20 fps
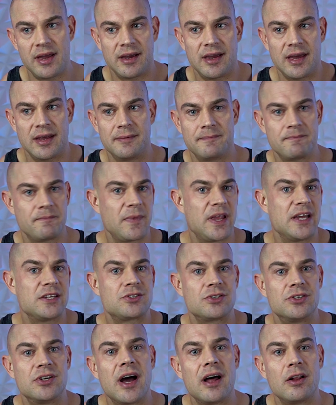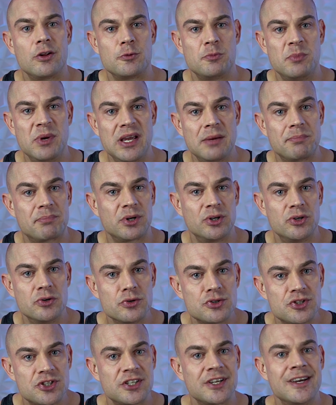Again, estradiol is being
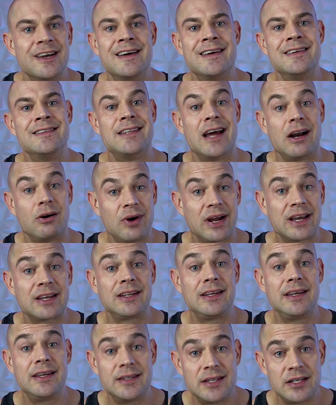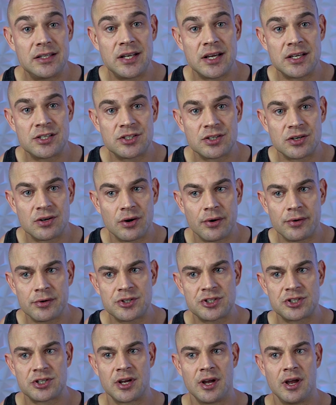produced directly in the
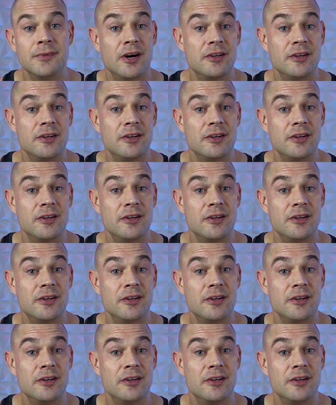testicles.